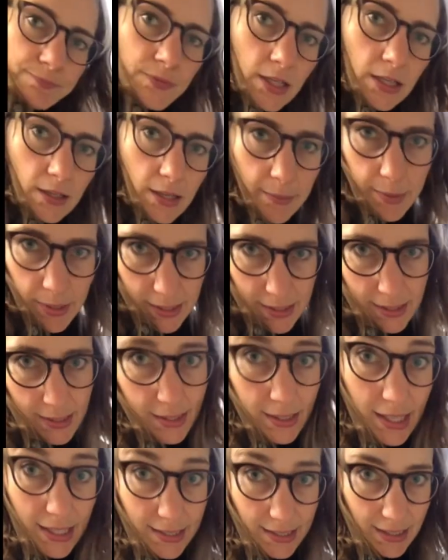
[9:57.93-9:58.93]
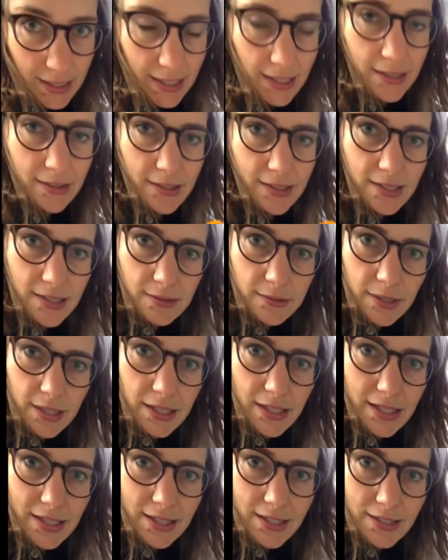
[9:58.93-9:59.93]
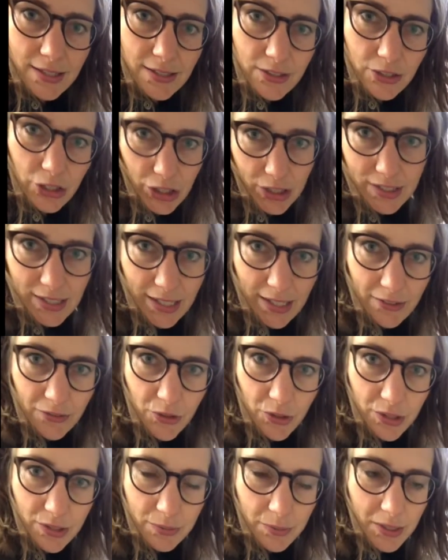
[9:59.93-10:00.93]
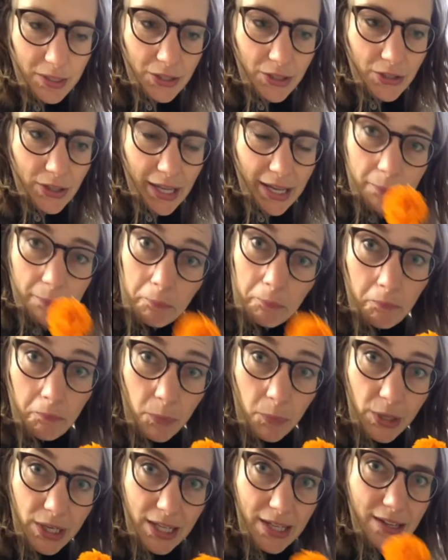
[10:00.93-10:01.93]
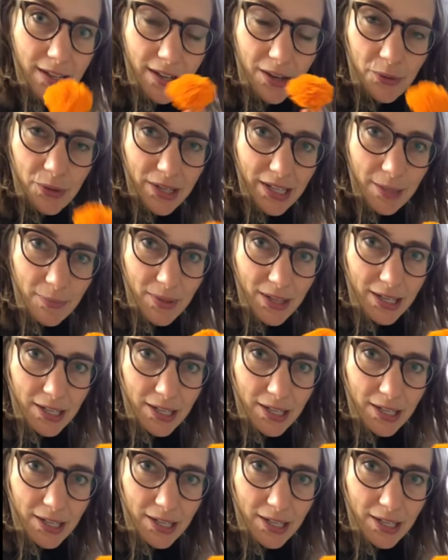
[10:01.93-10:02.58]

I picked this last night. This is what it looks like, of course, when you're like, pretty, I want to keep that in a